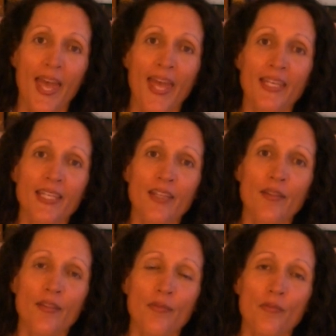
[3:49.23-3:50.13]
Any
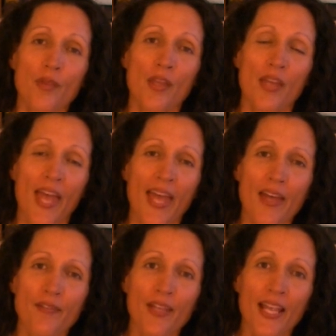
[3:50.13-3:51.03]

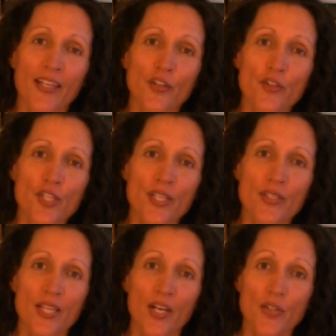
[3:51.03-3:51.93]
heavy
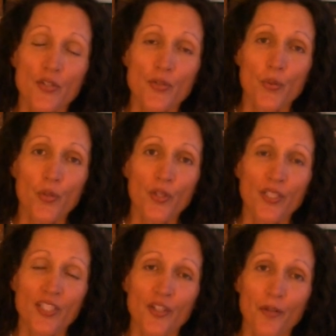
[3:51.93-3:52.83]
energies that are
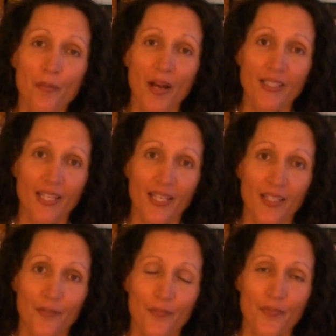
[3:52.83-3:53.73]
stored in your body
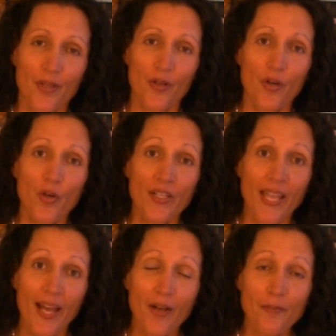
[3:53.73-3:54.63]
are
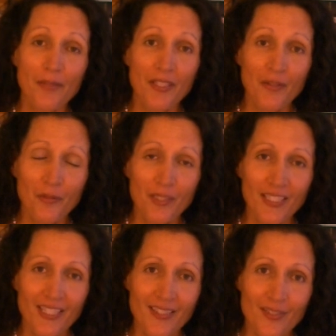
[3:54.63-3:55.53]
now being
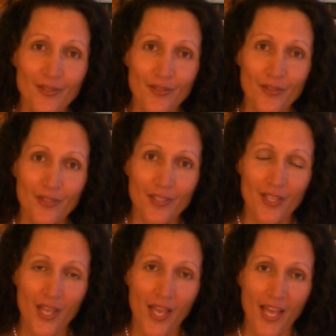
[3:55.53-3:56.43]
released
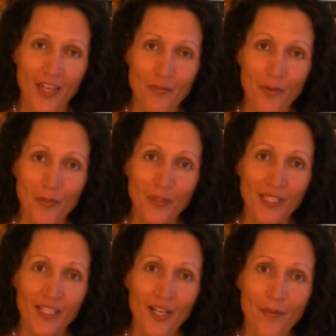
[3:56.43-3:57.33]
and
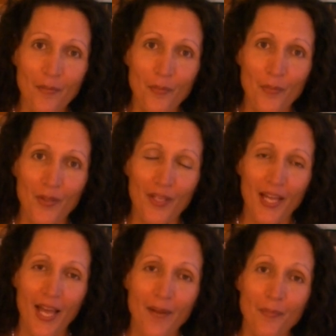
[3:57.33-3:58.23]
bubbling up
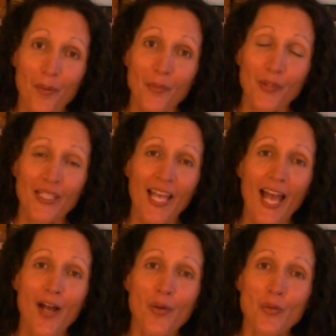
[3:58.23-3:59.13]
and bubbling
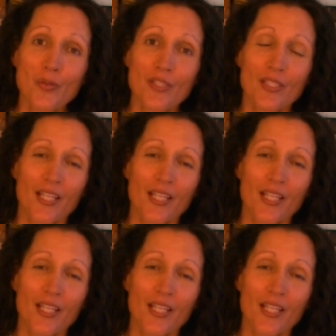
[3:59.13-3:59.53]
out